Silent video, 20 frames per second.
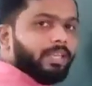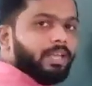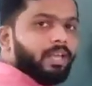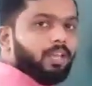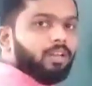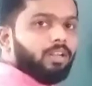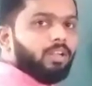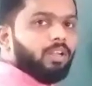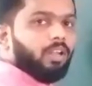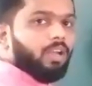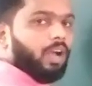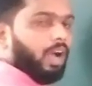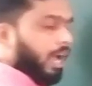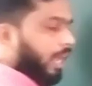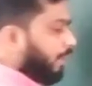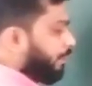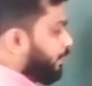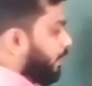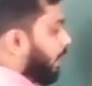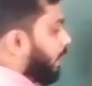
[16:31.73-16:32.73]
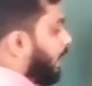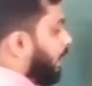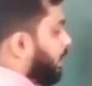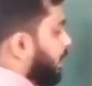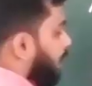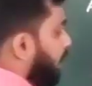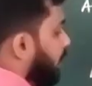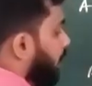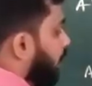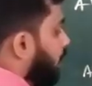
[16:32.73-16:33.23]
here, and if you are
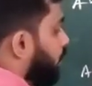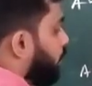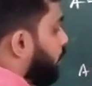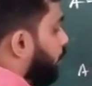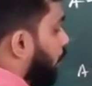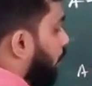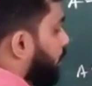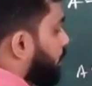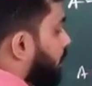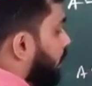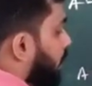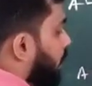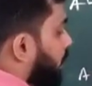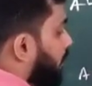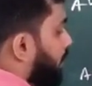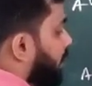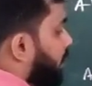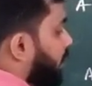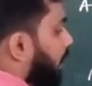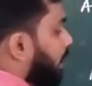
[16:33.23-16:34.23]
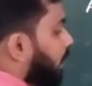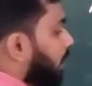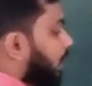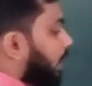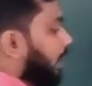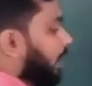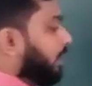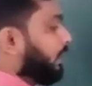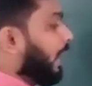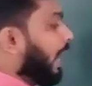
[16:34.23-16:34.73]
getting 12 centimeter,
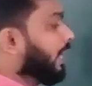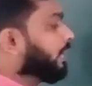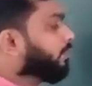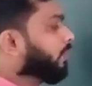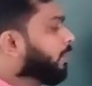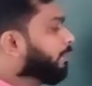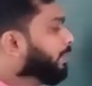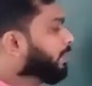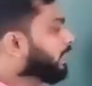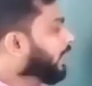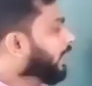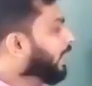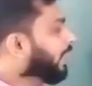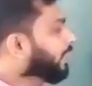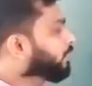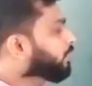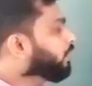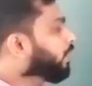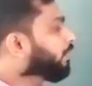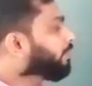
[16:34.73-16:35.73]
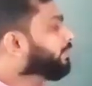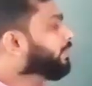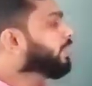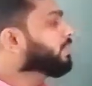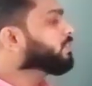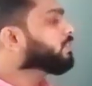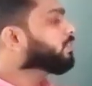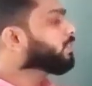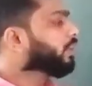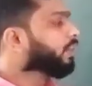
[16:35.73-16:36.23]
that will be the length of
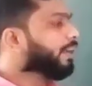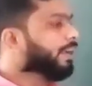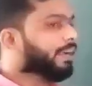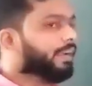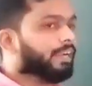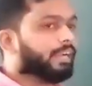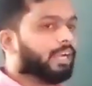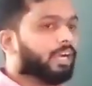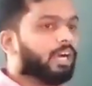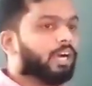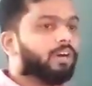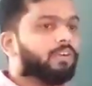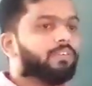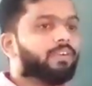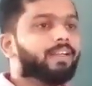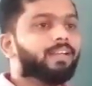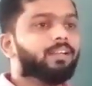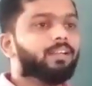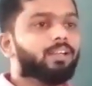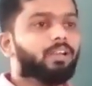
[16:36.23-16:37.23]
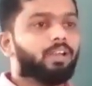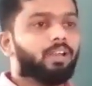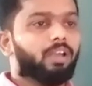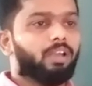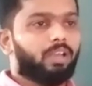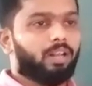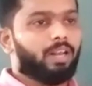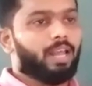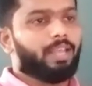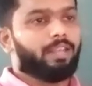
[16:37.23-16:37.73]
this curved
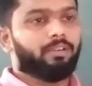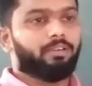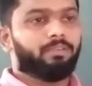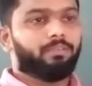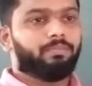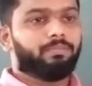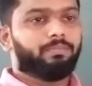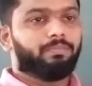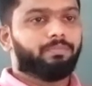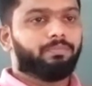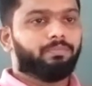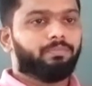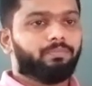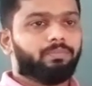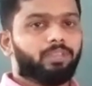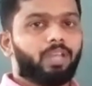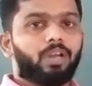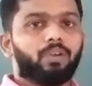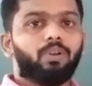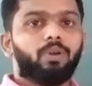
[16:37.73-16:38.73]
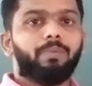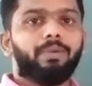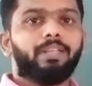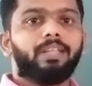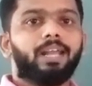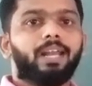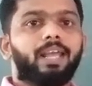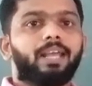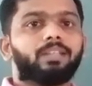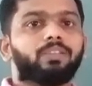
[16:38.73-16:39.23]
line. That will be
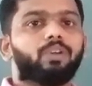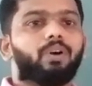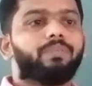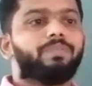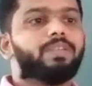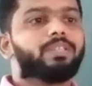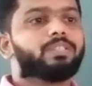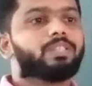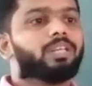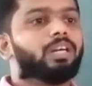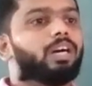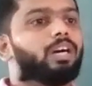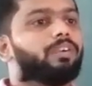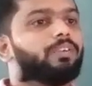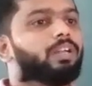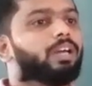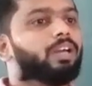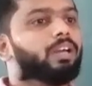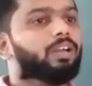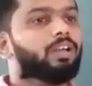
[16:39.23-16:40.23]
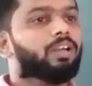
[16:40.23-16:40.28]
the length of this curved